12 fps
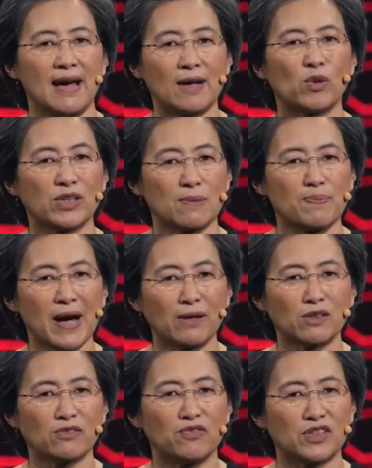And with the
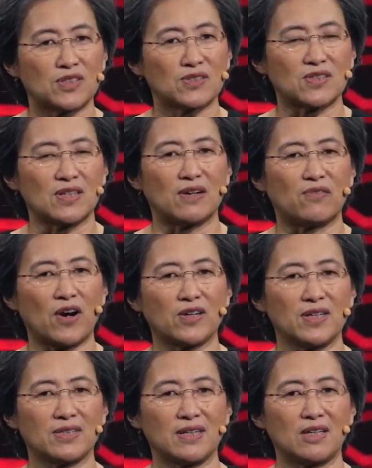power efficiency of
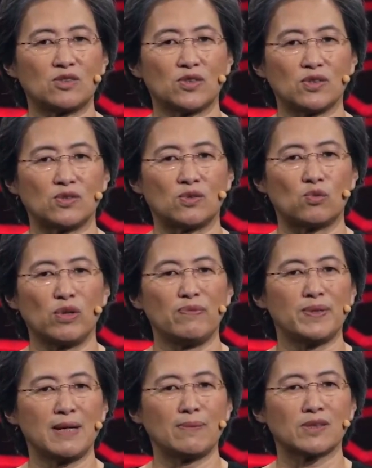RDNA 2, we've
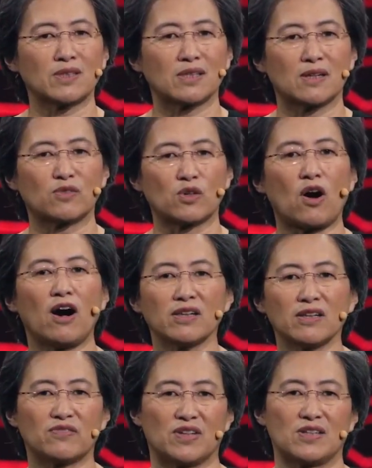been able to deliver all
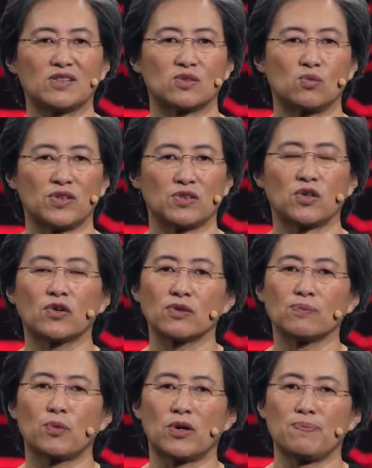of this with a total
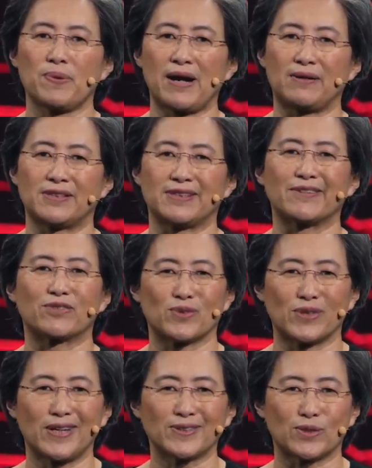board power of
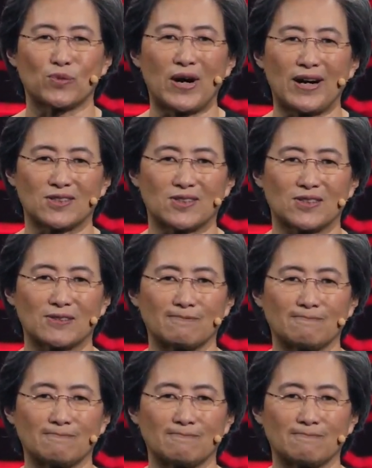300 watts.